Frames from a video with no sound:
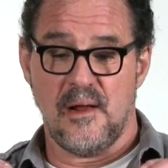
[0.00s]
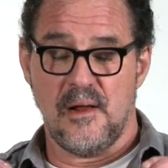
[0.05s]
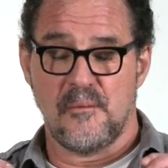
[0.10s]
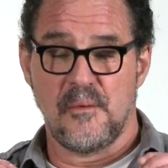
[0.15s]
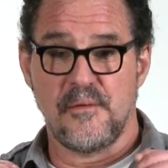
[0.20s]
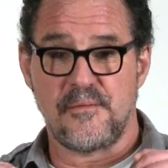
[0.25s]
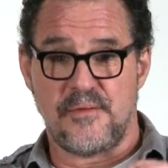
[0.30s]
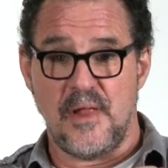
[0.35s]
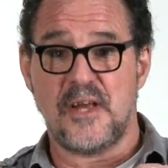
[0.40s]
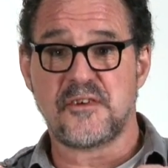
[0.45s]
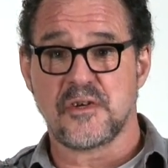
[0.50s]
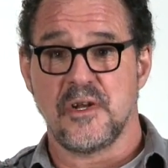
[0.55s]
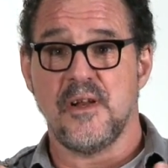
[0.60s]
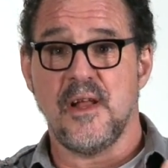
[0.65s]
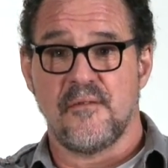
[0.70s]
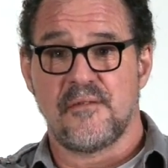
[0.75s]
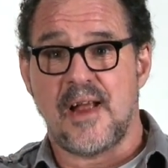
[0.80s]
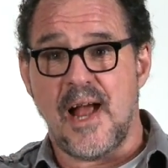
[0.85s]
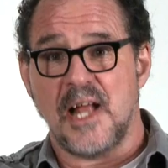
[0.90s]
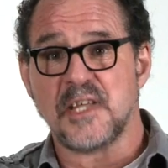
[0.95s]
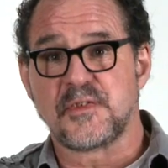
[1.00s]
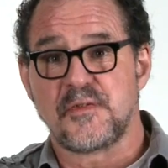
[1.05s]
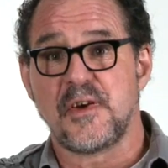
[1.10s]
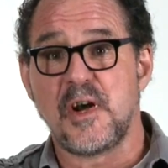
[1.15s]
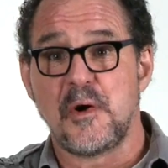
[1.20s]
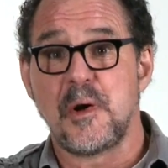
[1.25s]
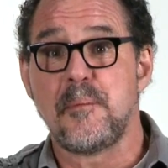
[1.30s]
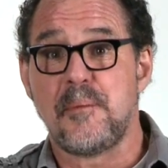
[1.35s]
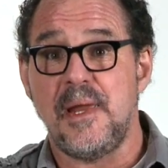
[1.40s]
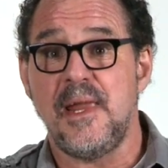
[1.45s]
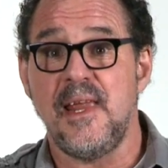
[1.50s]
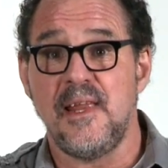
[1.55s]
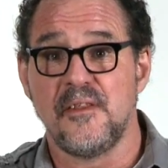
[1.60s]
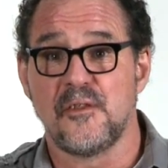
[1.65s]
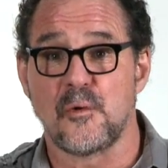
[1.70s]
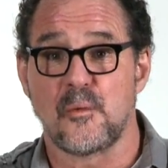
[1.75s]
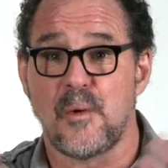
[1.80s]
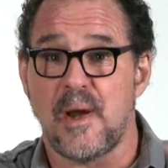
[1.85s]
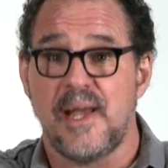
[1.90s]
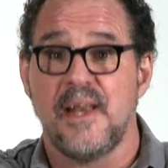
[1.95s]
reflection of God's very being,
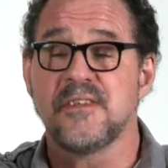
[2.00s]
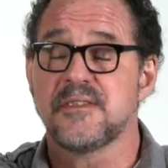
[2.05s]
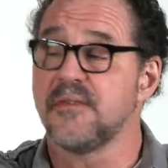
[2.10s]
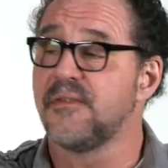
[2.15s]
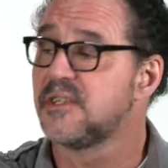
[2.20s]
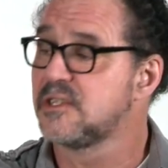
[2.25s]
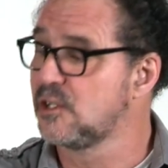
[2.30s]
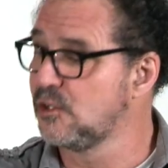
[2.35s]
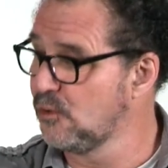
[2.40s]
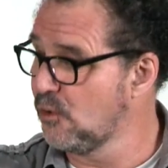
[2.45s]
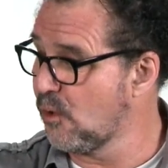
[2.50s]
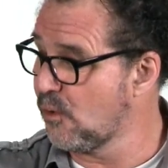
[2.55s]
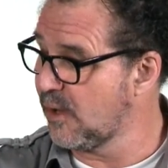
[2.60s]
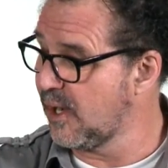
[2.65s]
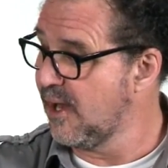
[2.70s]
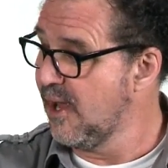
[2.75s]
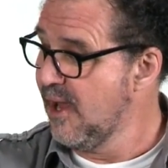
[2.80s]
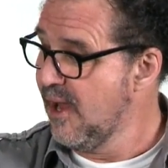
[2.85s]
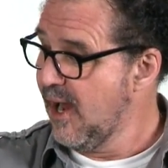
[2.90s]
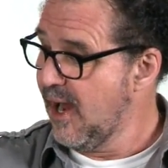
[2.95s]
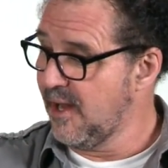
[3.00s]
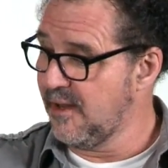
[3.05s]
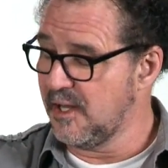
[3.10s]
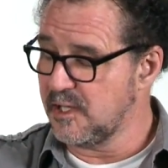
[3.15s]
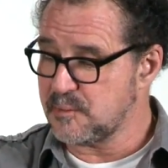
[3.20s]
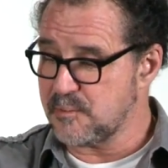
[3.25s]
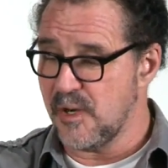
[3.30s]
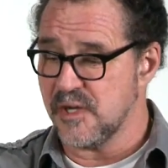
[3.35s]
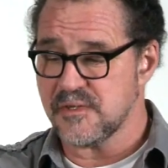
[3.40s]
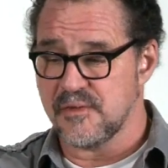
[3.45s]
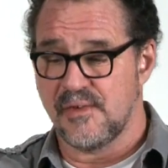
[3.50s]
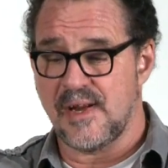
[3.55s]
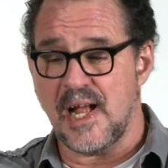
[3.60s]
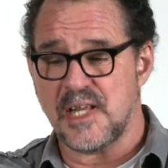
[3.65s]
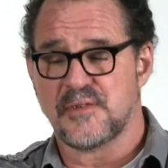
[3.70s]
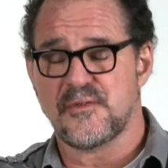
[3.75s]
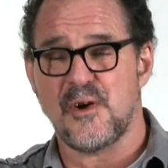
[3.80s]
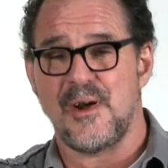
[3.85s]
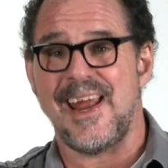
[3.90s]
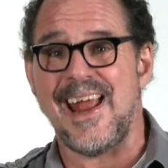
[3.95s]
the radiance of his glory, and the expression of
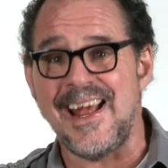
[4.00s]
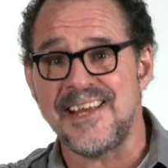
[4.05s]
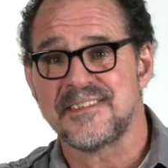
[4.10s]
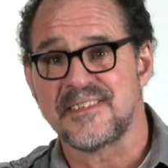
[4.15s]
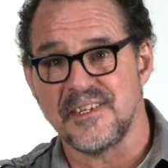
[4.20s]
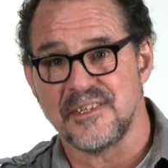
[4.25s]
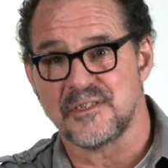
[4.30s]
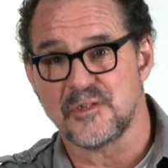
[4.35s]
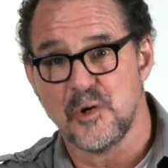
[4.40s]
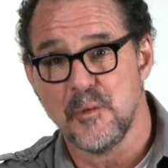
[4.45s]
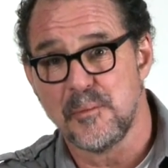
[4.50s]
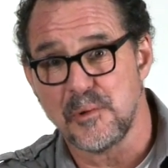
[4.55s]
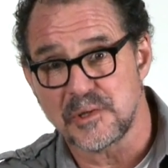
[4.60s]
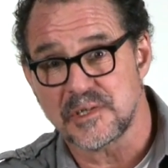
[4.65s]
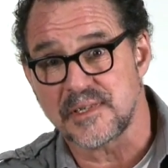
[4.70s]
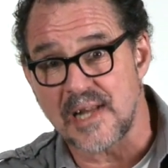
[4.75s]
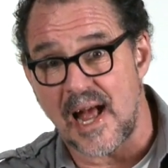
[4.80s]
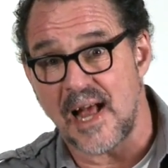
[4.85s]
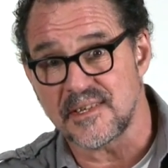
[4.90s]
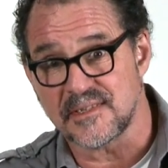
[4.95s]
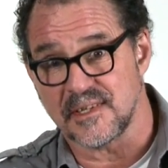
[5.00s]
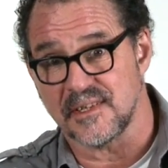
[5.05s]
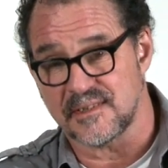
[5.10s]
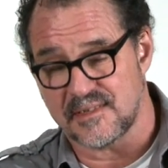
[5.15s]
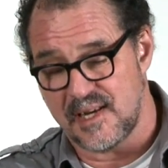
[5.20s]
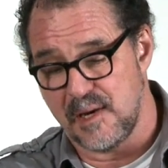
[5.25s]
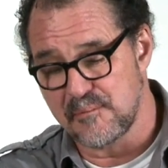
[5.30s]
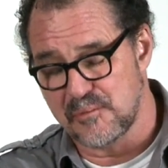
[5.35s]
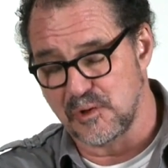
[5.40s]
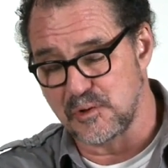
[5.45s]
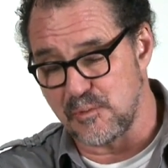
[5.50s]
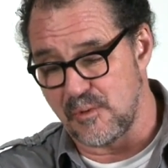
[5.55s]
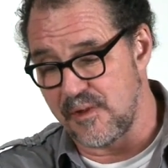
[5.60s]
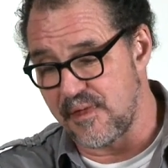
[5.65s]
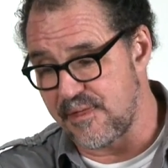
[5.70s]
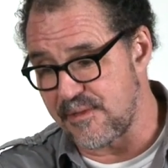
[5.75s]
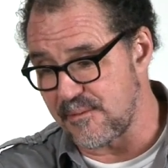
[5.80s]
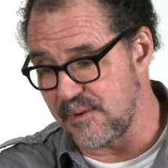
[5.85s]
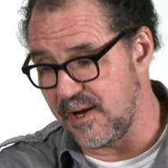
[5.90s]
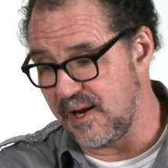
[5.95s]
God's very essence, hypostasis, Hebrews
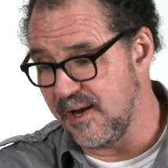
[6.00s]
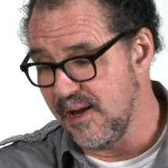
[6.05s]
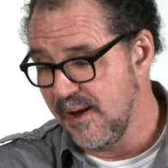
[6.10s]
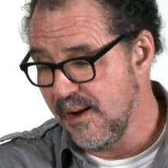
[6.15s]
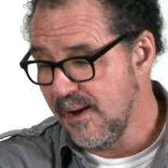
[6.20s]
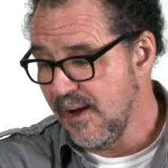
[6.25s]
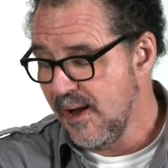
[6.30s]
1:3.